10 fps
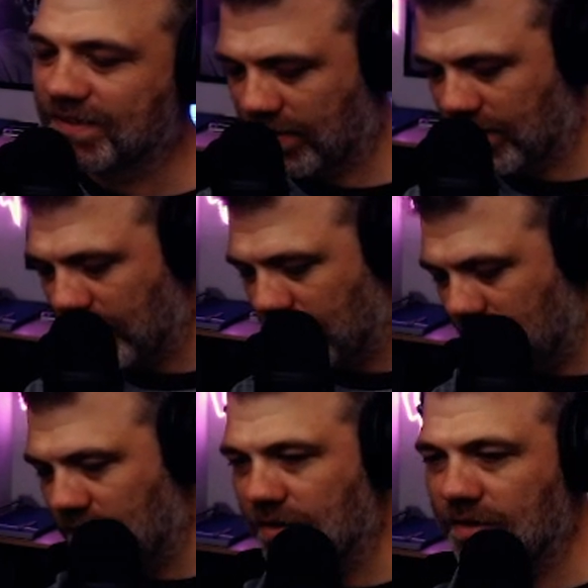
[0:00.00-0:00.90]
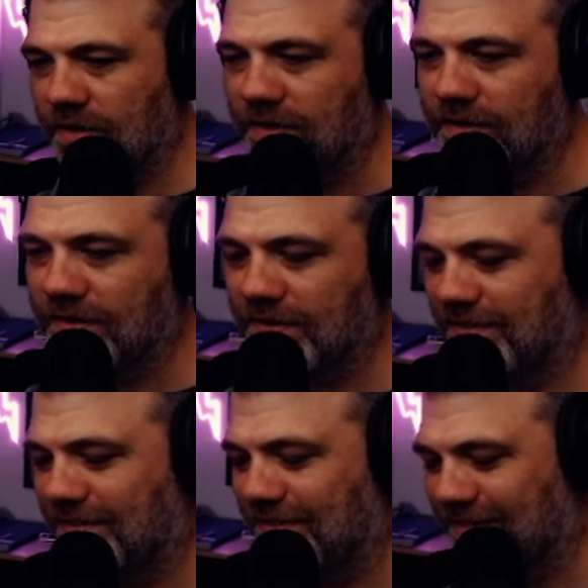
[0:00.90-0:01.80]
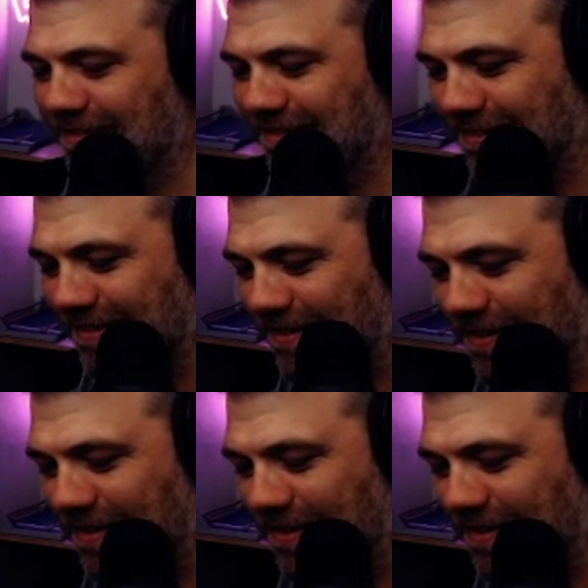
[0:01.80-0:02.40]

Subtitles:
That sounds like a real South Park voice.